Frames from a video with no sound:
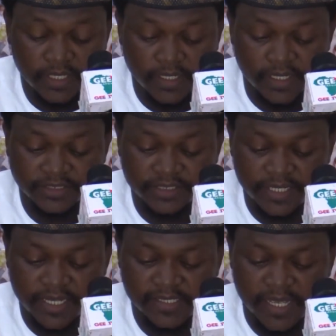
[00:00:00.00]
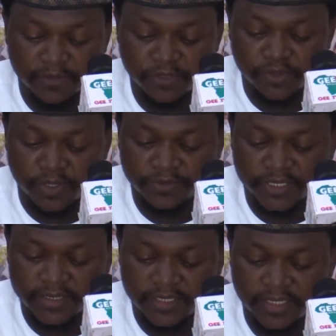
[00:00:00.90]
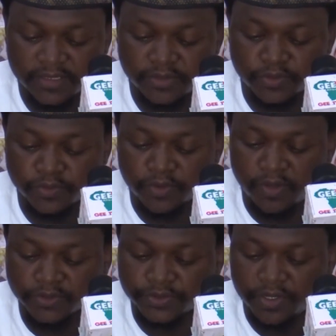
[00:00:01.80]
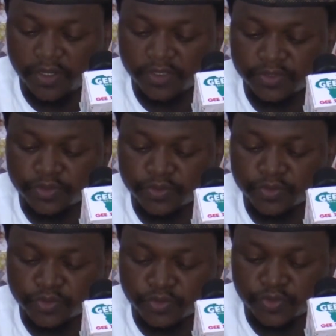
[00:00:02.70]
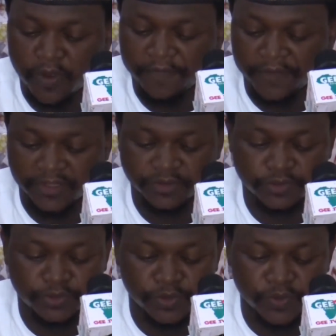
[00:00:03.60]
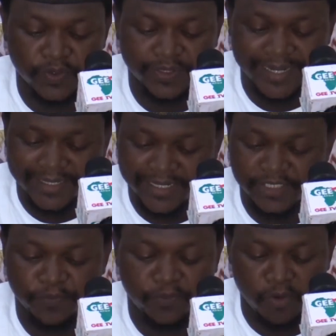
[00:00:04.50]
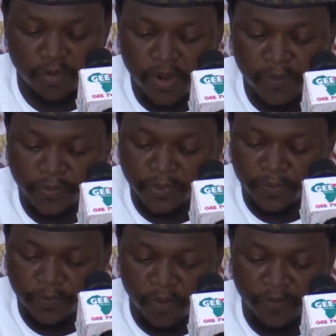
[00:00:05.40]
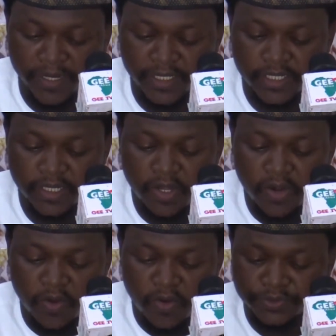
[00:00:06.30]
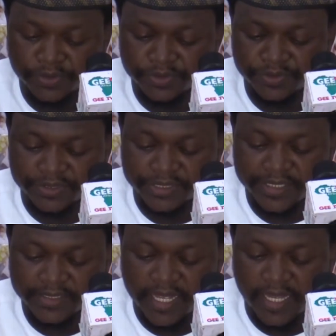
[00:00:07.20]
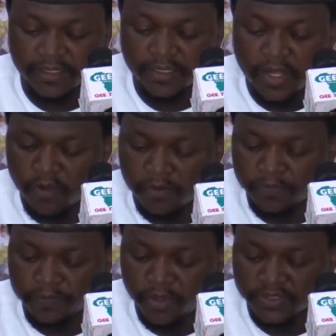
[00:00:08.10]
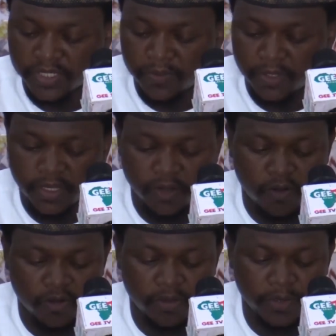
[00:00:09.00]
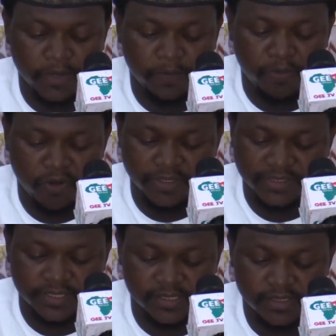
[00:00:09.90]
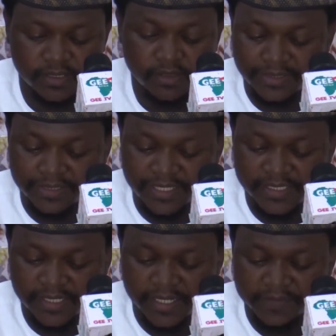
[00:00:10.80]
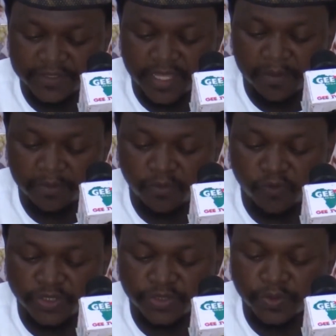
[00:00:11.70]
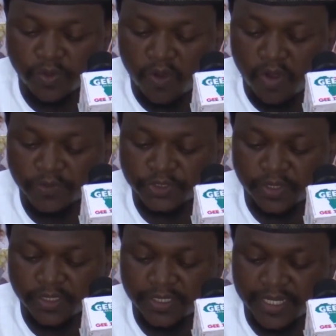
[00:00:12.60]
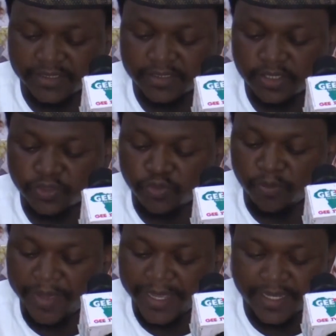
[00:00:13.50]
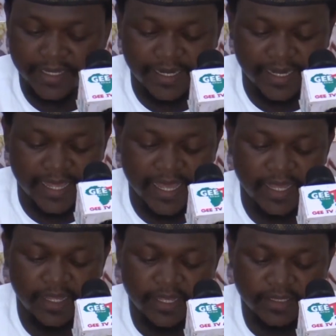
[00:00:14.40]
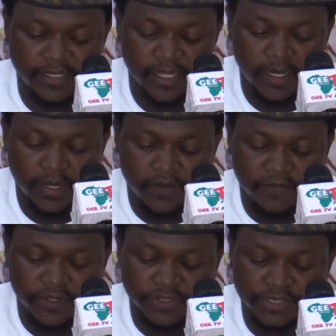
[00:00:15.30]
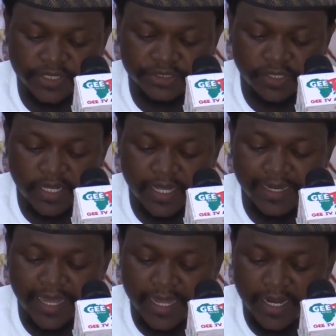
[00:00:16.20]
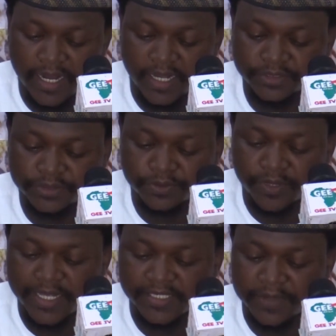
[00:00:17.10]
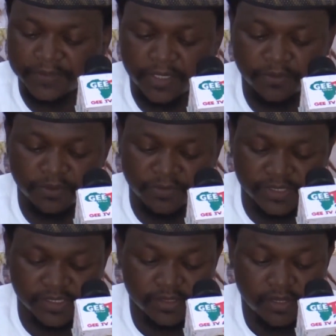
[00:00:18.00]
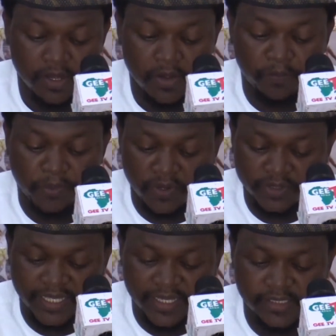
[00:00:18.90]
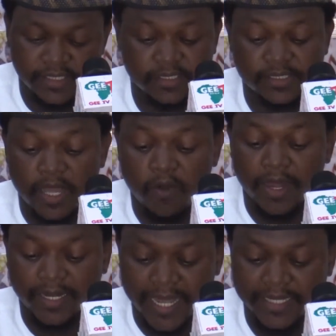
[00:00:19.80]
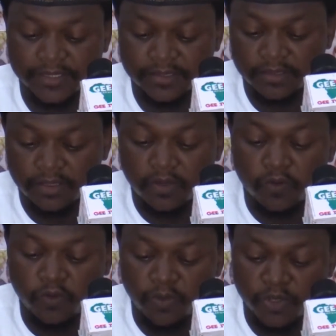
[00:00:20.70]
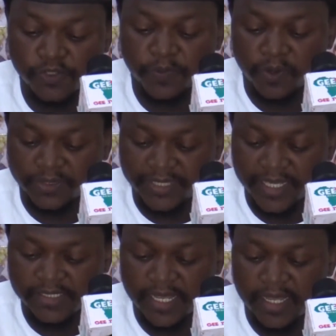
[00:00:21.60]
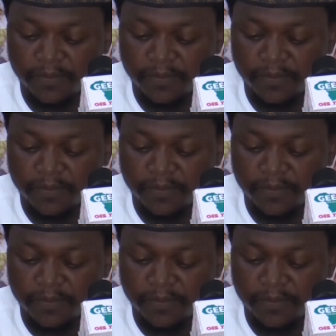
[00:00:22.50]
Nigerians have been subjected to untold suffering through reckless public utterance and unportable economic policies. This leaves them with no option but to make clear their frustration and anger through acceptable means. Protest is our right. We must protest